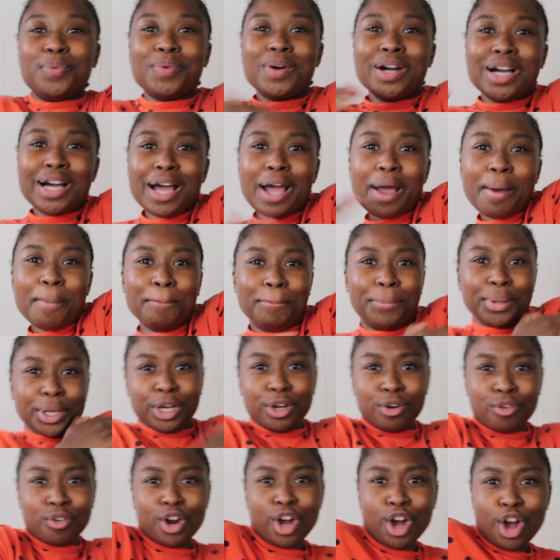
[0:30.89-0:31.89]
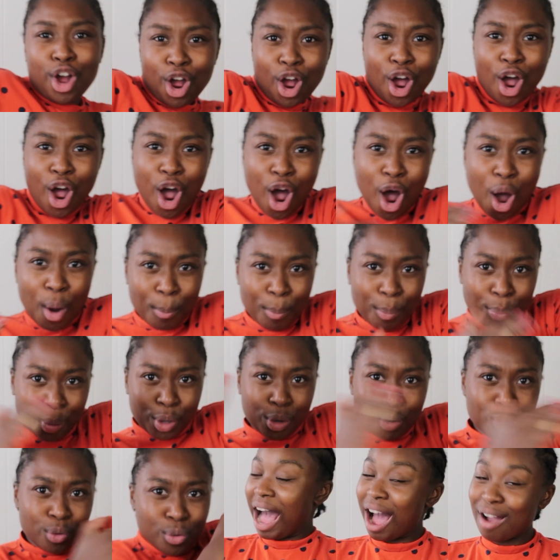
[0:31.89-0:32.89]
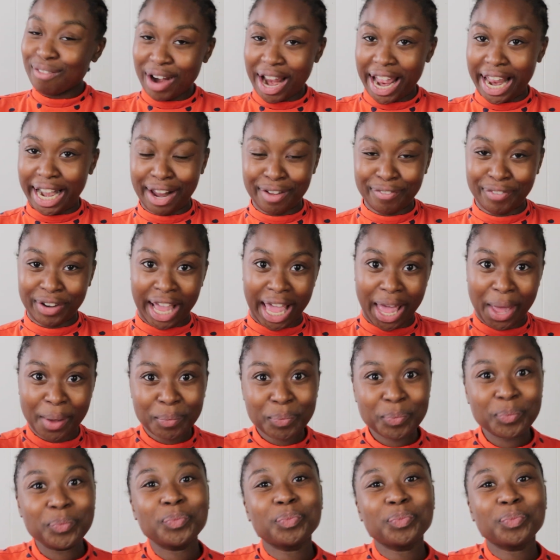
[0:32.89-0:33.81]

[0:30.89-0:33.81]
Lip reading: What? Birahboo. Alright, enough of that.